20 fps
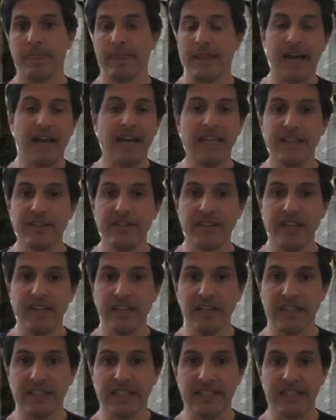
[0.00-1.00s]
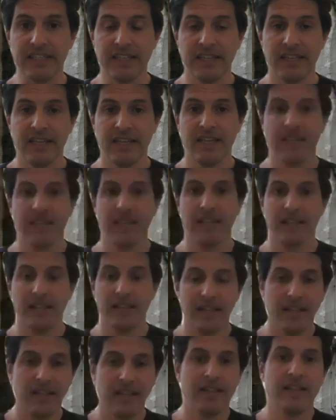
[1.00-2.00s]
I live in Italy.
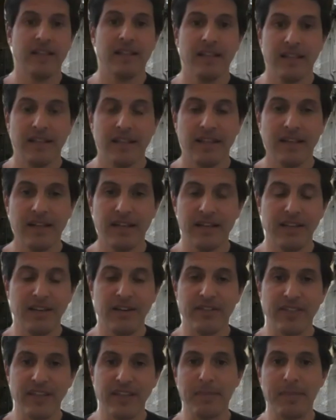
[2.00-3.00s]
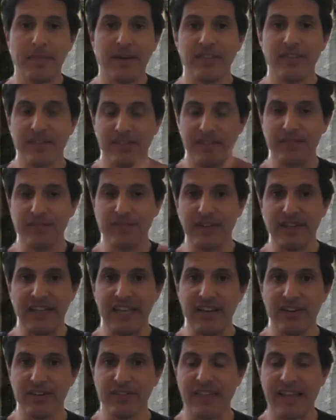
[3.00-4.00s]
Think about the different
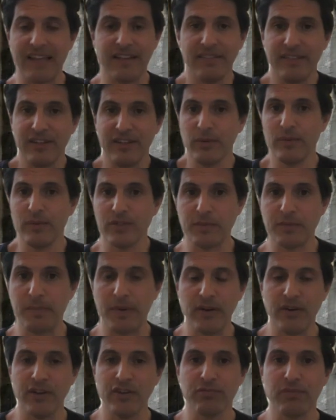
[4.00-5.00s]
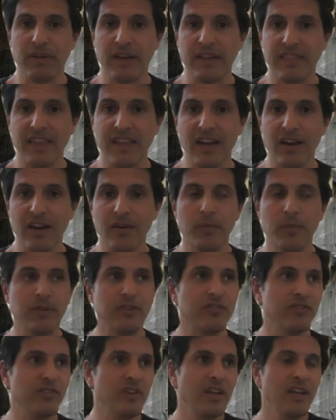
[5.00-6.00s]
layer, that little experience right there,
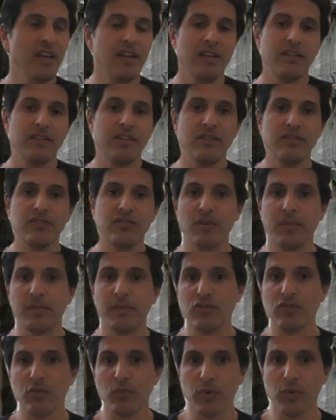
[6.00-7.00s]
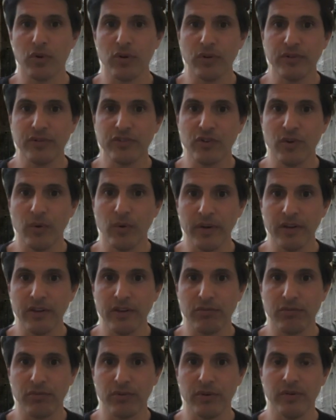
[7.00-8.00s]
which, so much of the world is going
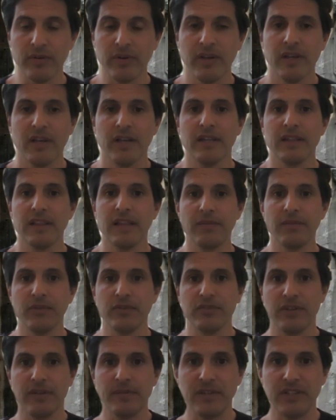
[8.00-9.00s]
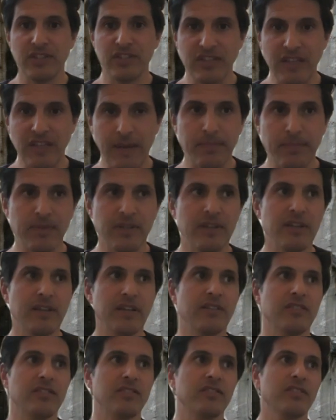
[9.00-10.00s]
through. Levels of
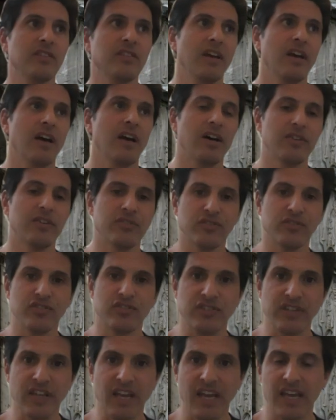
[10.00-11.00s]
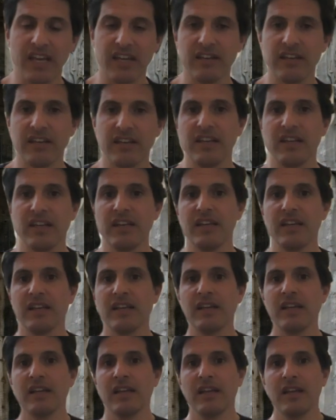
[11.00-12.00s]
acceptance,
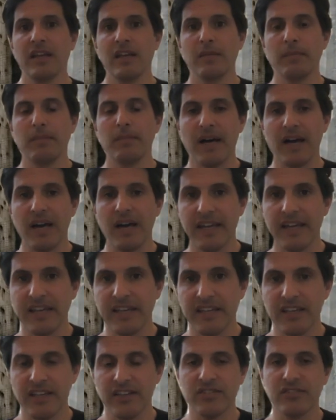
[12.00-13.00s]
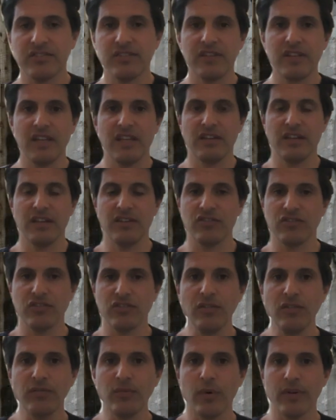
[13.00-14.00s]
understanding, bias, and
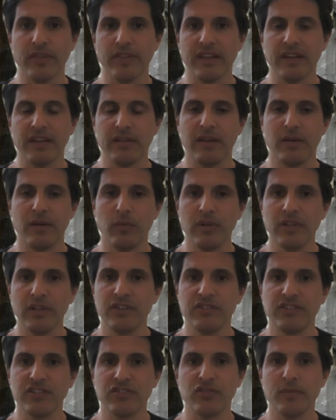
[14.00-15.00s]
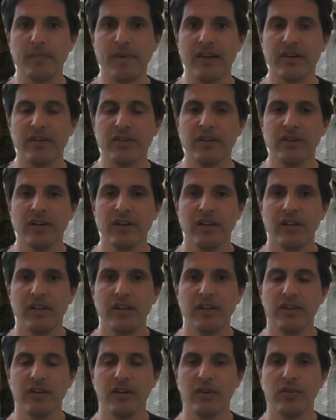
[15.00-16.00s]
so forth, that will exist no matter,
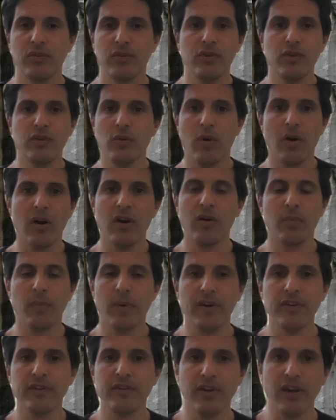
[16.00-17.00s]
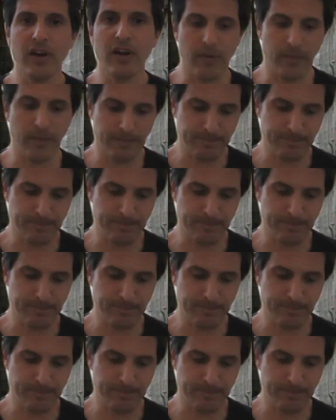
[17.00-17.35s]
who you are and where you go.